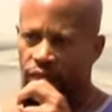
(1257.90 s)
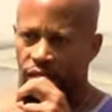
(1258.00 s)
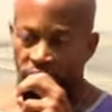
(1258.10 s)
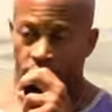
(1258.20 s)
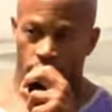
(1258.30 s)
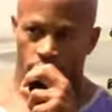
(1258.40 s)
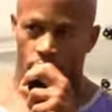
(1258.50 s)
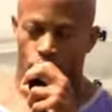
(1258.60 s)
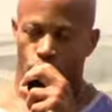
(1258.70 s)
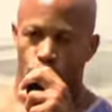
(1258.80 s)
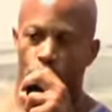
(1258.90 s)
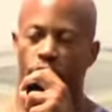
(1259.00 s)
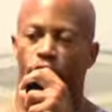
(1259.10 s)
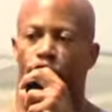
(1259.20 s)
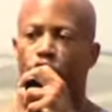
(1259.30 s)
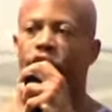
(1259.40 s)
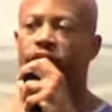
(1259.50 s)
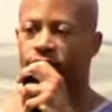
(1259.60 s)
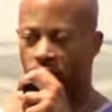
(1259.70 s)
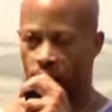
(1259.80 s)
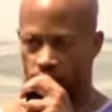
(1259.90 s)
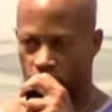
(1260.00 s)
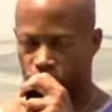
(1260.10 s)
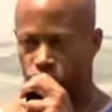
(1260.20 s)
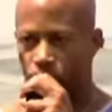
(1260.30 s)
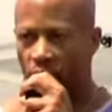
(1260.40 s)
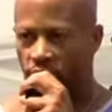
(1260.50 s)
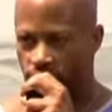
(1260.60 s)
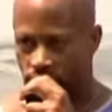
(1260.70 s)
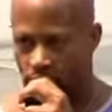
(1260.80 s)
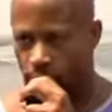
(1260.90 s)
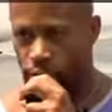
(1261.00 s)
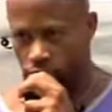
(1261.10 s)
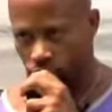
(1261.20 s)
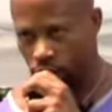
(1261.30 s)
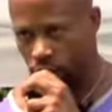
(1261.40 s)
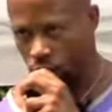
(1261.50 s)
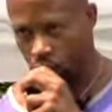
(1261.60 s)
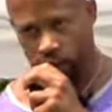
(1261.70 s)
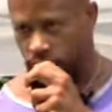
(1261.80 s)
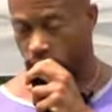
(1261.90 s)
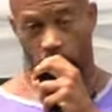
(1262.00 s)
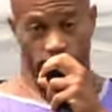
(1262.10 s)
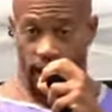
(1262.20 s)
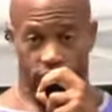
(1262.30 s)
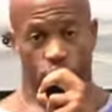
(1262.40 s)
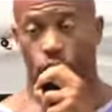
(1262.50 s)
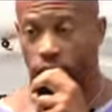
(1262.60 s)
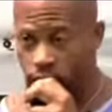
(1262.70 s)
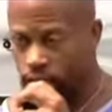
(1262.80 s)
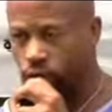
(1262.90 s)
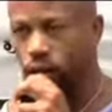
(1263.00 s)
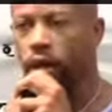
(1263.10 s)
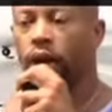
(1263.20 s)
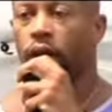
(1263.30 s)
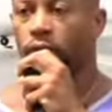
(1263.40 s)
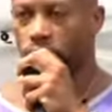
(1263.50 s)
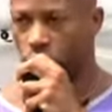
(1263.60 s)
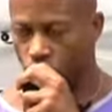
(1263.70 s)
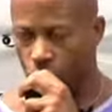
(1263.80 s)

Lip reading: Then you increase that as your body adapts to it. Once that, like, that's too easy, then